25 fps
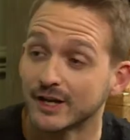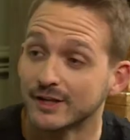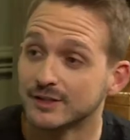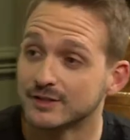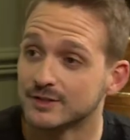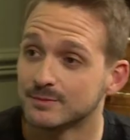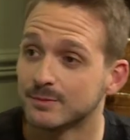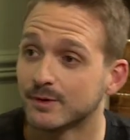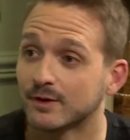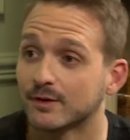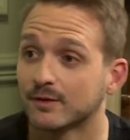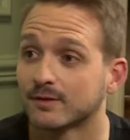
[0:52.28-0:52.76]

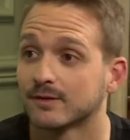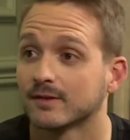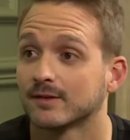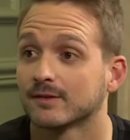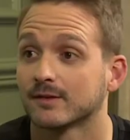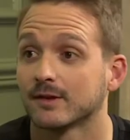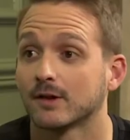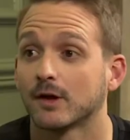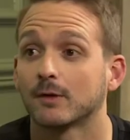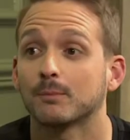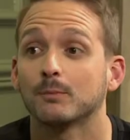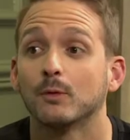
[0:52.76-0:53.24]
challenging because
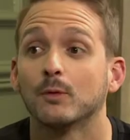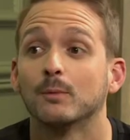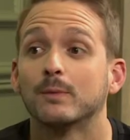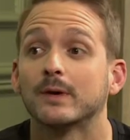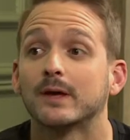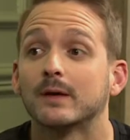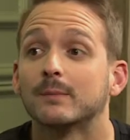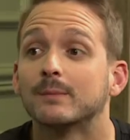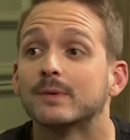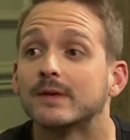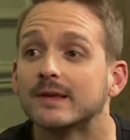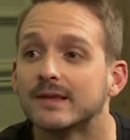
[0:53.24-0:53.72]
there's a lot more
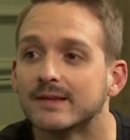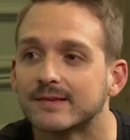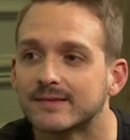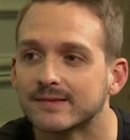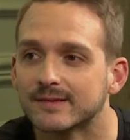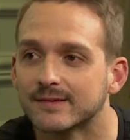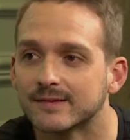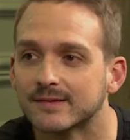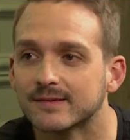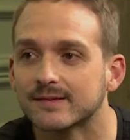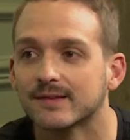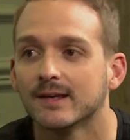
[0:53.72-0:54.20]
bigger
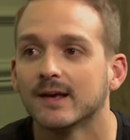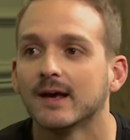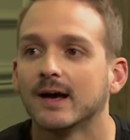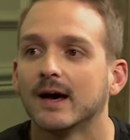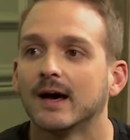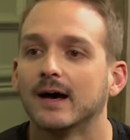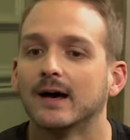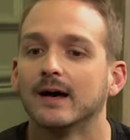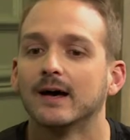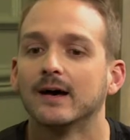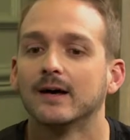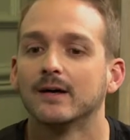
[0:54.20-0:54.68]
pieces.
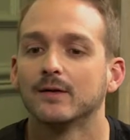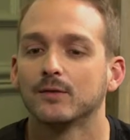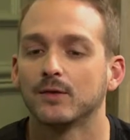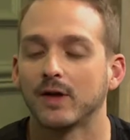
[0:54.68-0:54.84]
Mm.